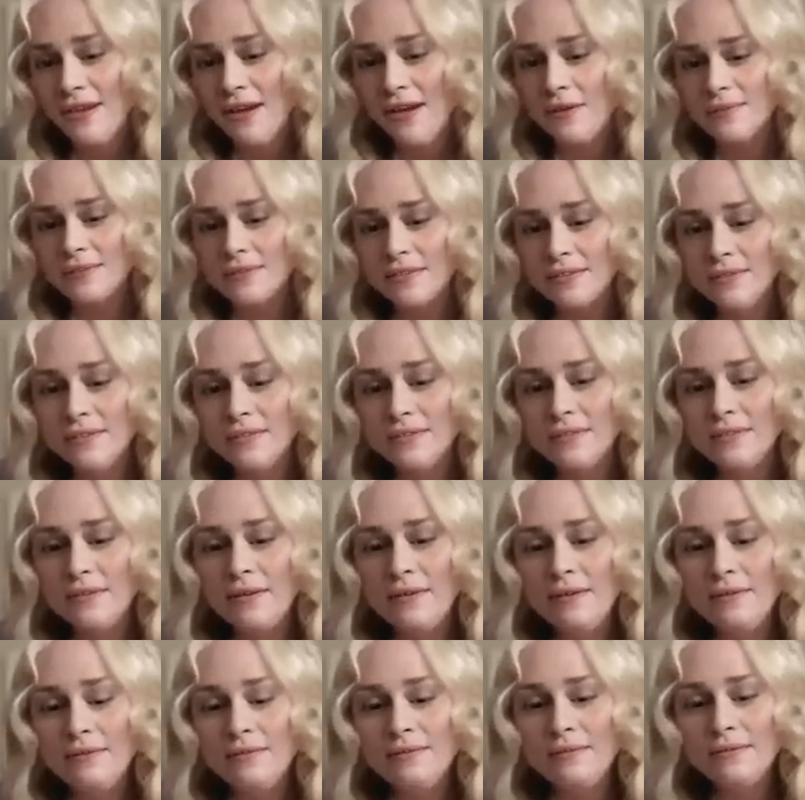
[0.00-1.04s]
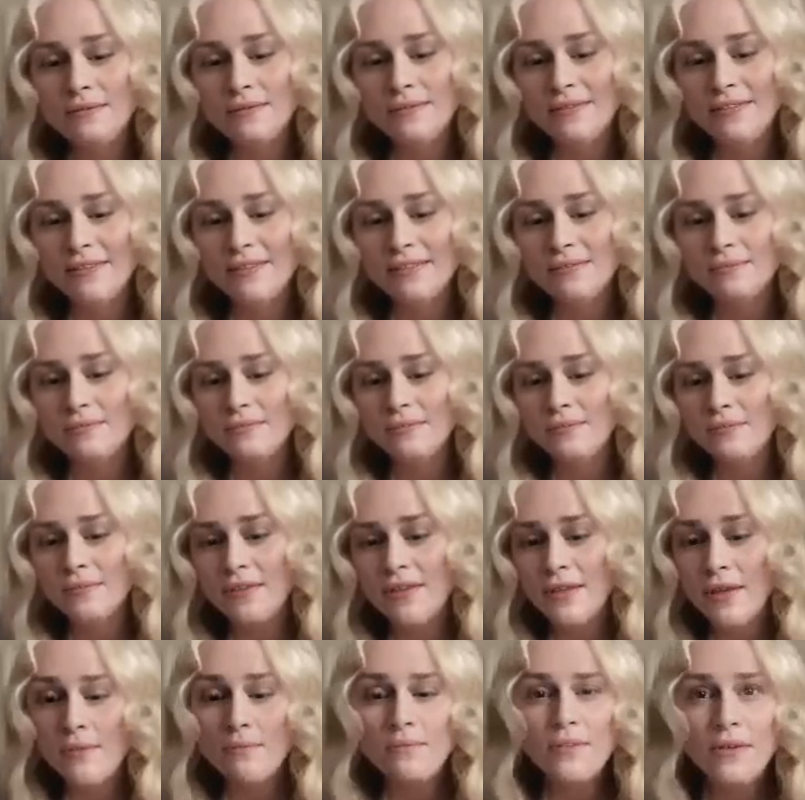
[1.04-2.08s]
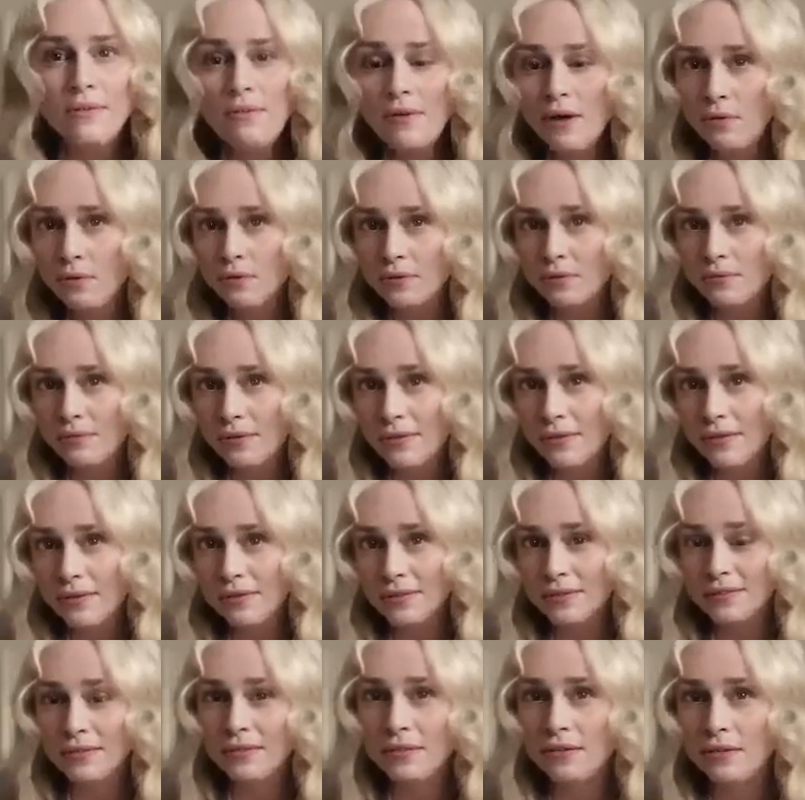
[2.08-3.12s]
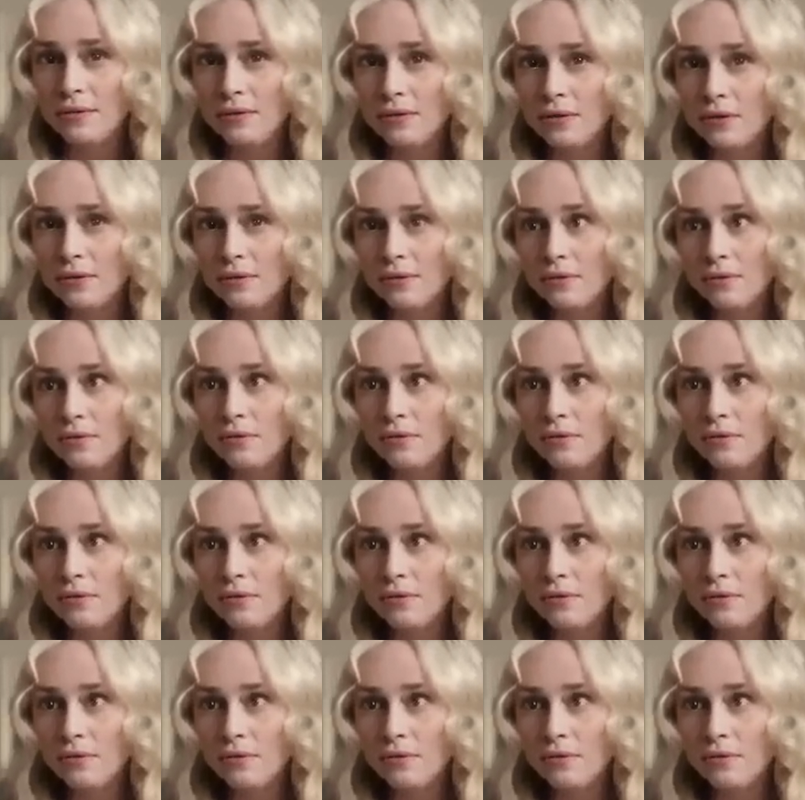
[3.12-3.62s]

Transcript: I was concerned that maybe I wasn't being considered